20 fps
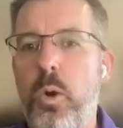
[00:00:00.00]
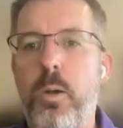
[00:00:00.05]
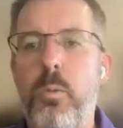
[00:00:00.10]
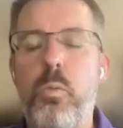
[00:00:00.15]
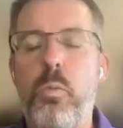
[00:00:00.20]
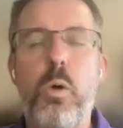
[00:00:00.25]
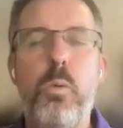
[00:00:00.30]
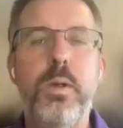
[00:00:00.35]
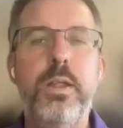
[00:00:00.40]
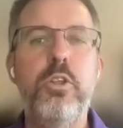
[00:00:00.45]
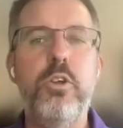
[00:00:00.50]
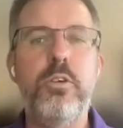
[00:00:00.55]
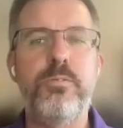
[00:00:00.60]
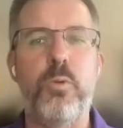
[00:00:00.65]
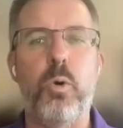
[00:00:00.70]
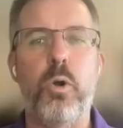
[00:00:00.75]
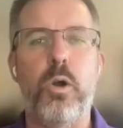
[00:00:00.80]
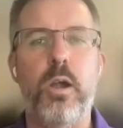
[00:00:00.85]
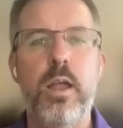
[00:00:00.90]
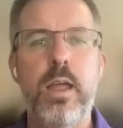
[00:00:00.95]
And what we look
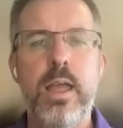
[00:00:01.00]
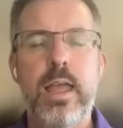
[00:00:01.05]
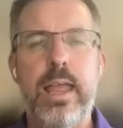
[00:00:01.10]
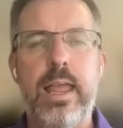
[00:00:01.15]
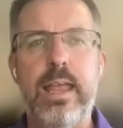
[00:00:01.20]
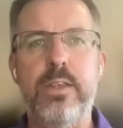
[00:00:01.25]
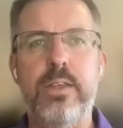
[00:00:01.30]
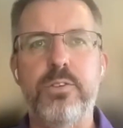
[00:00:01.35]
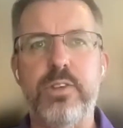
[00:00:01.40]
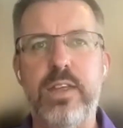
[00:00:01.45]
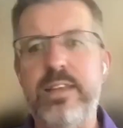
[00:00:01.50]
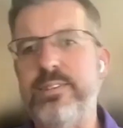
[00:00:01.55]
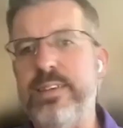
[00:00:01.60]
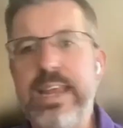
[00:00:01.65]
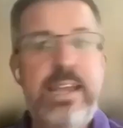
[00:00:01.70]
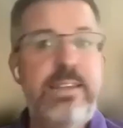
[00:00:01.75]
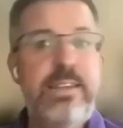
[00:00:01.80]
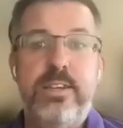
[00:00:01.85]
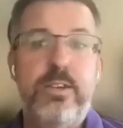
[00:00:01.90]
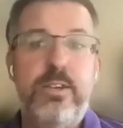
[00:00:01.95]
for is, it's
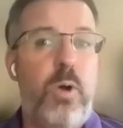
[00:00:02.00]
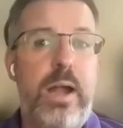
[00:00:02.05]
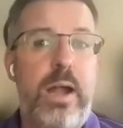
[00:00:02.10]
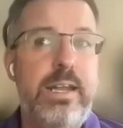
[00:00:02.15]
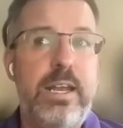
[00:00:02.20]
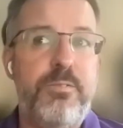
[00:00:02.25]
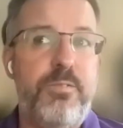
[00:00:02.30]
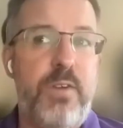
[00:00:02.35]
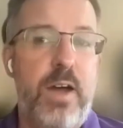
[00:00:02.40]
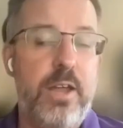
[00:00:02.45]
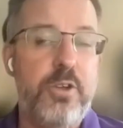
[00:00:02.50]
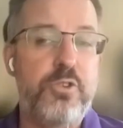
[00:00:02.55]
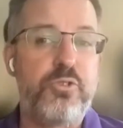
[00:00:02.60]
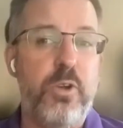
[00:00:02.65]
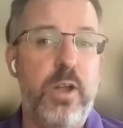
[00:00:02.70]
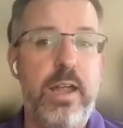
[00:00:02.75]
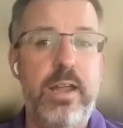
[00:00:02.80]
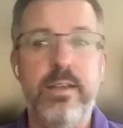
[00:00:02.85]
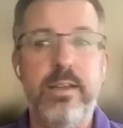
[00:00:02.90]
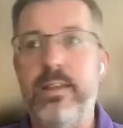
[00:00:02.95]
easy to identify a
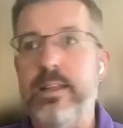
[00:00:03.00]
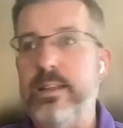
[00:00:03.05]
trend.